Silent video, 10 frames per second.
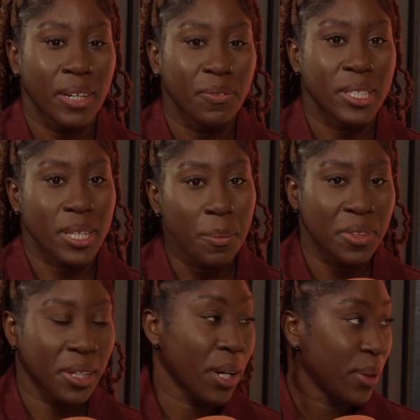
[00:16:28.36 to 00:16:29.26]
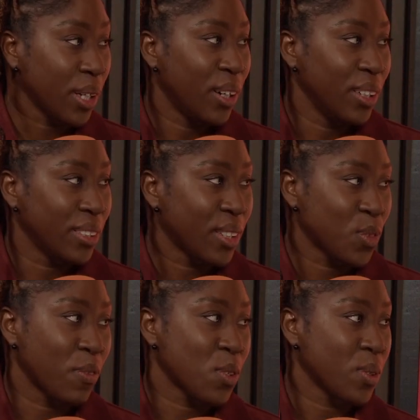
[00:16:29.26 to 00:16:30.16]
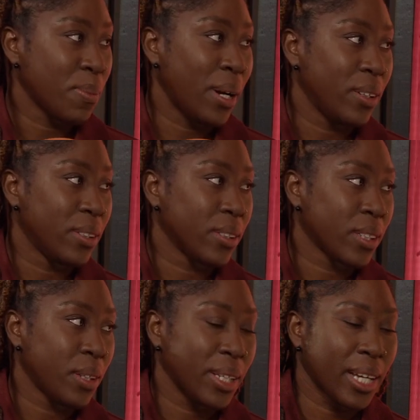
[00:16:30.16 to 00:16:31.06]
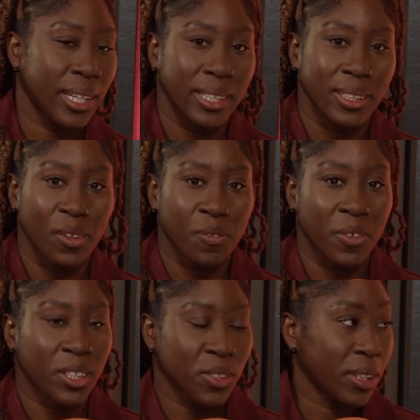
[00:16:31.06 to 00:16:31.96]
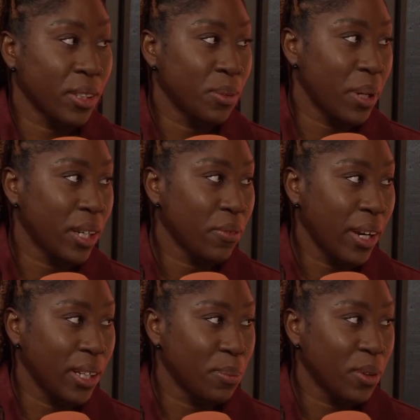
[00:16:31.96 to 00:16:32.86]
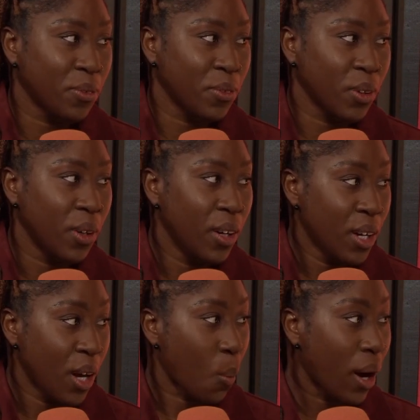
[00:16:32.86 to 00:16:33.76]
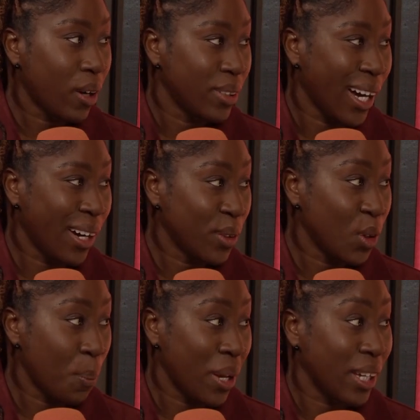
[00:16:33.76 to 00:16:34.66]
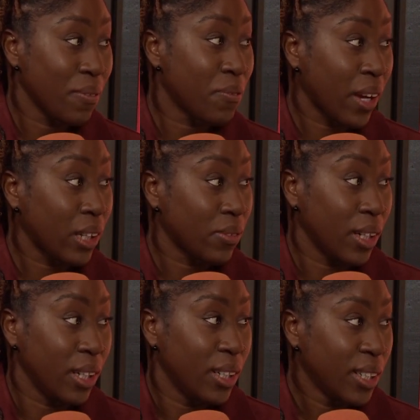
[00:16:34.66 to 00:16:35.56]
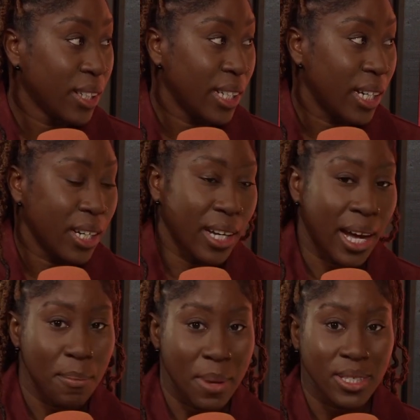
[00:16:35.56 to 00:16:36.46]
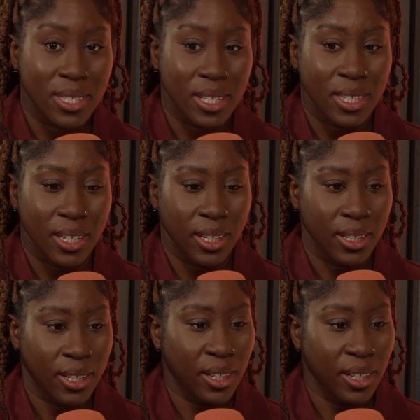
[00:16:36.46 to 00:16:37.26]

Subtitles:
something going on, because we've talked about Chloe Kelly not featuring or being available for a while now, or not being in favour at Man City.